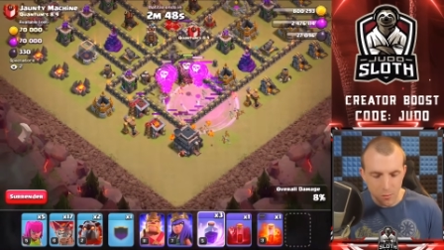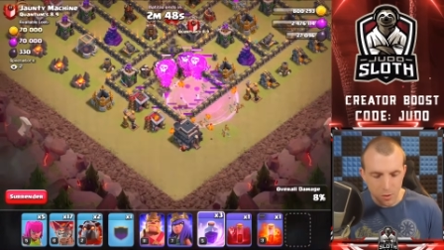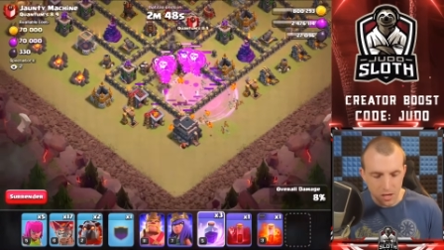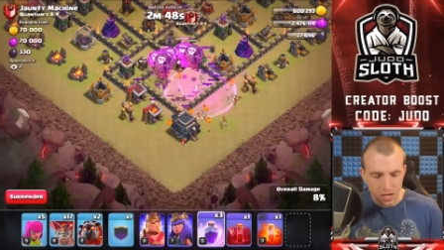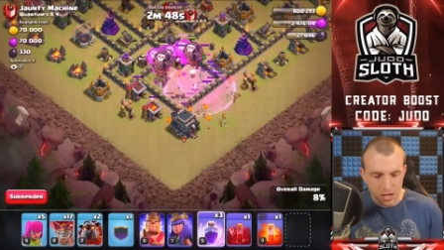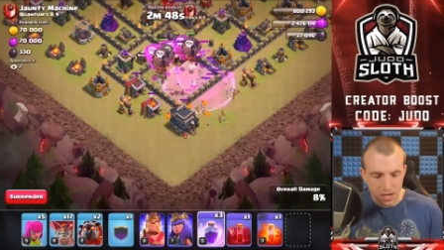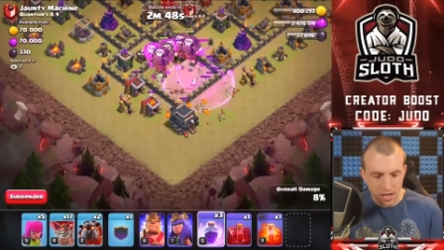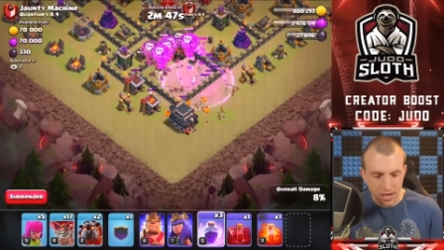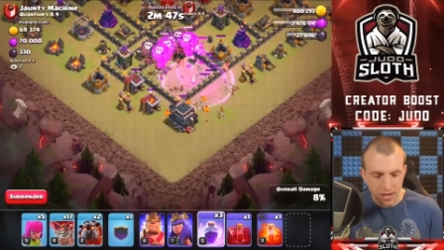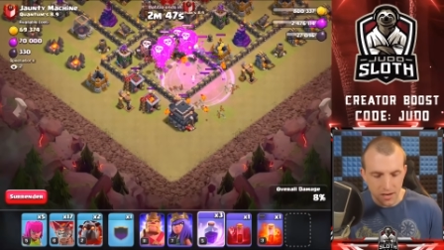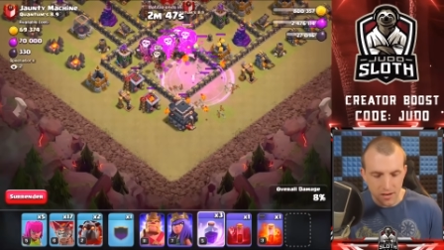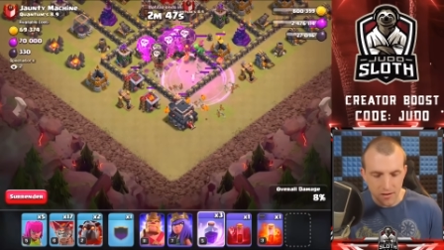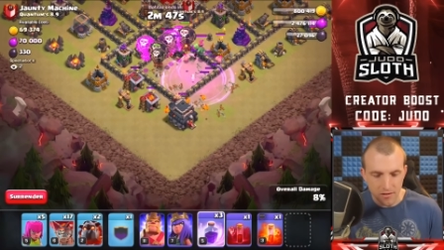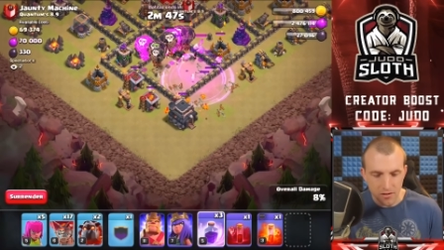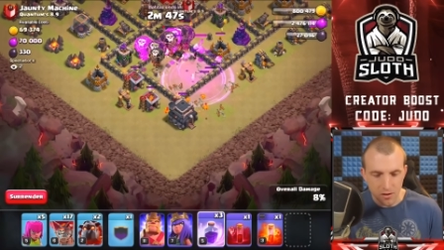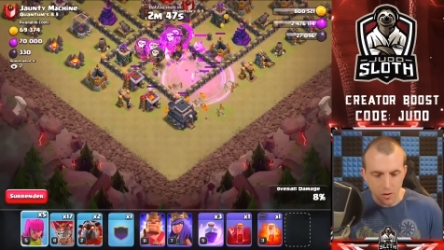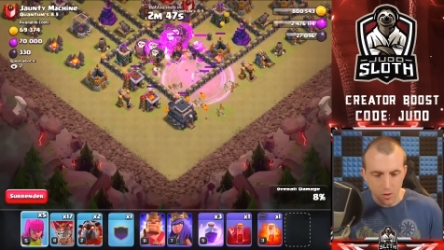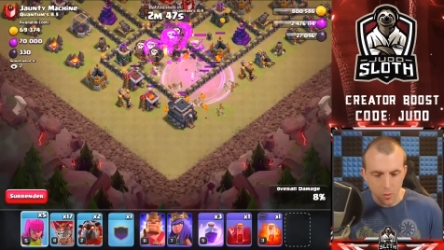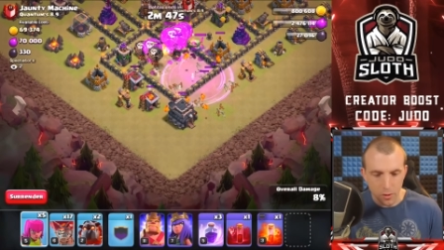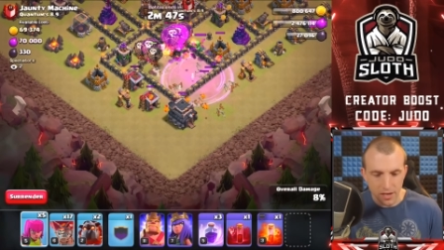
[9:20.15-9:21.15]
which
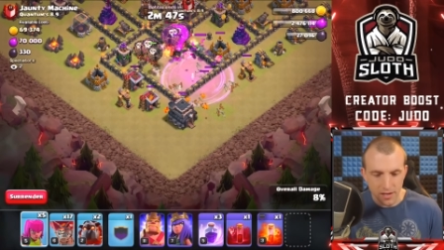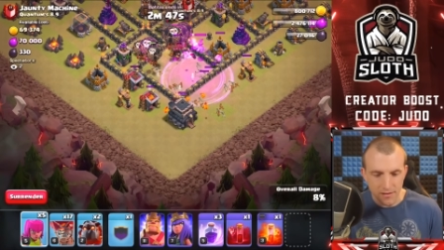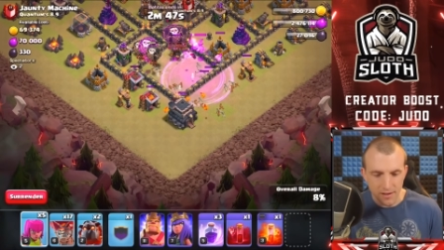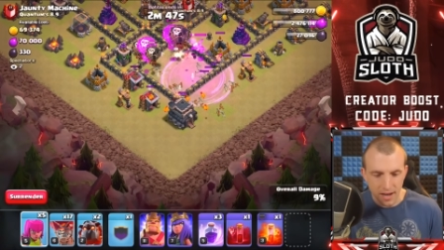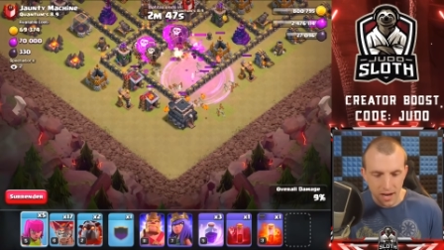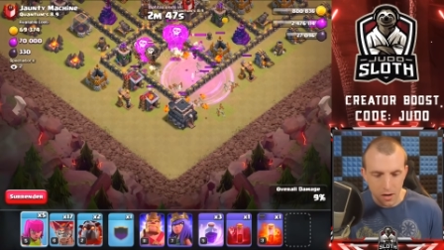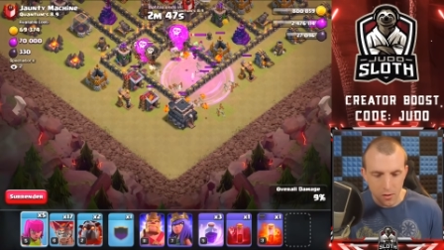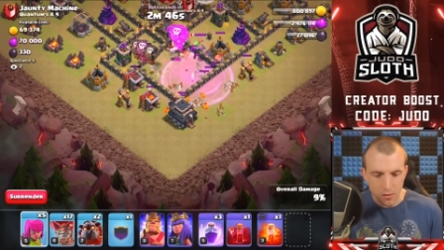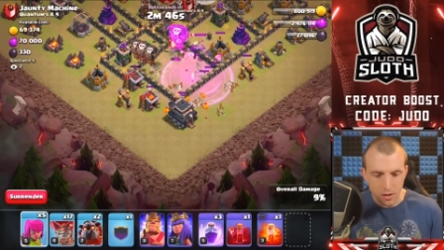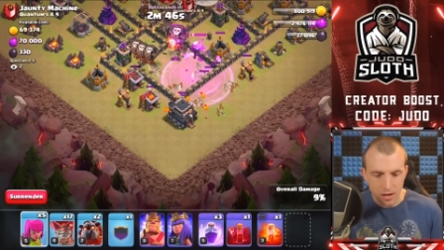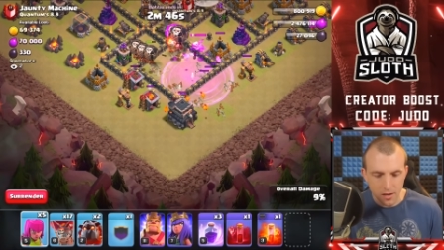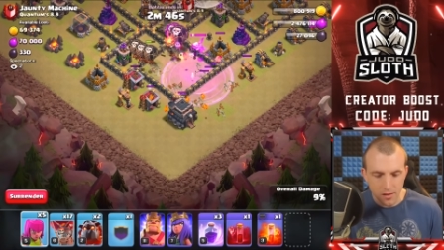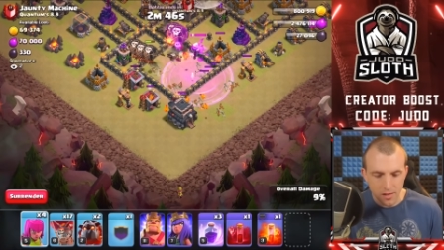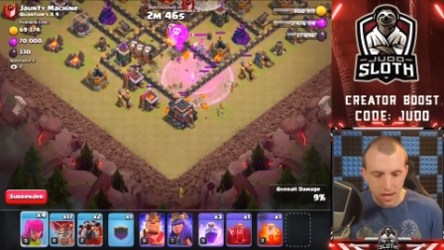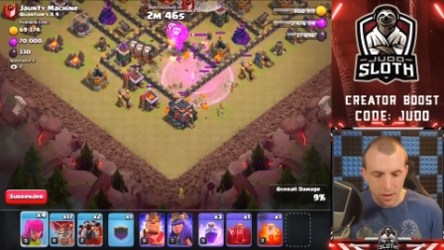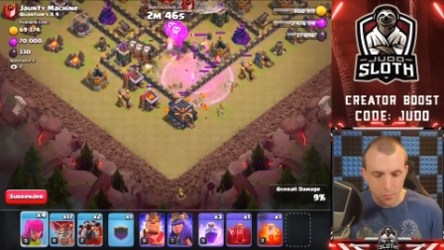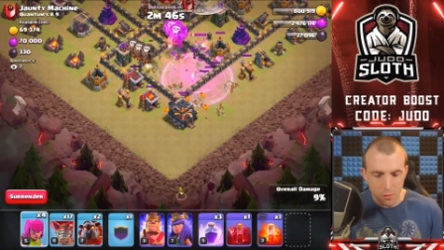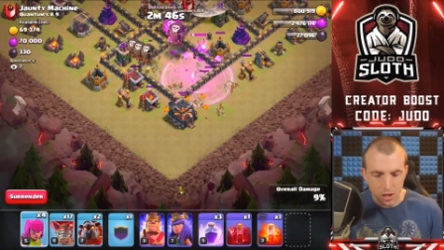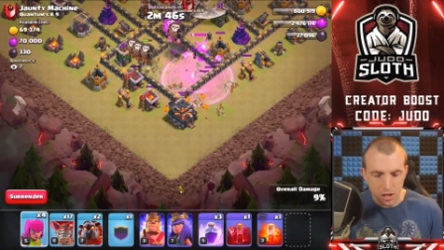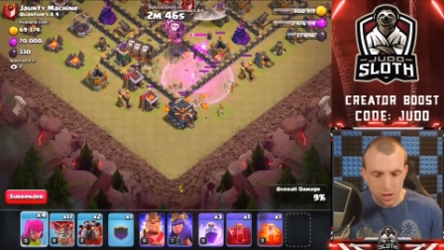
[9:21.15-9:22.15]
is going down, and
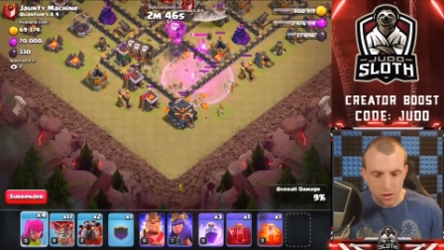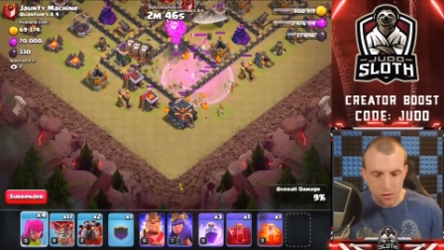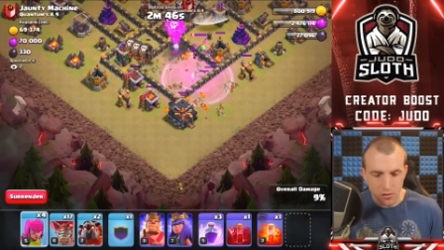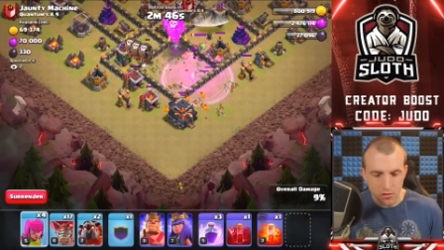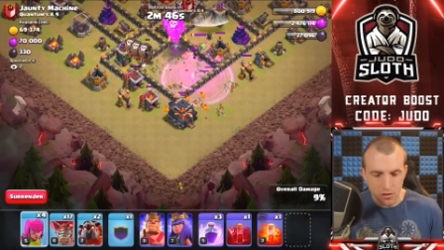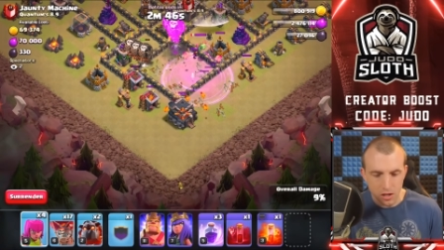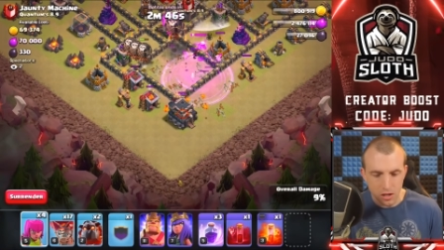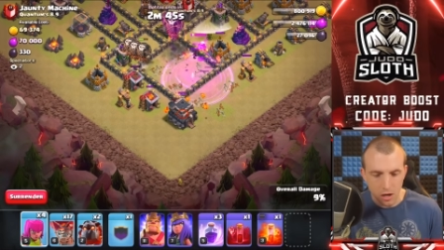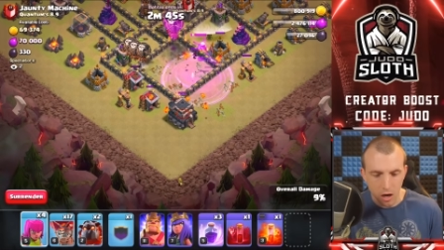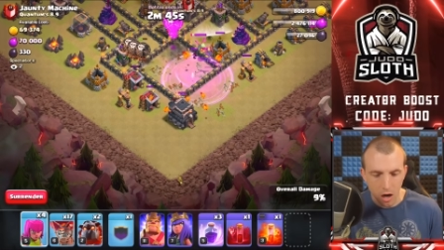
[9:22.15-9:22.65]
then we can use the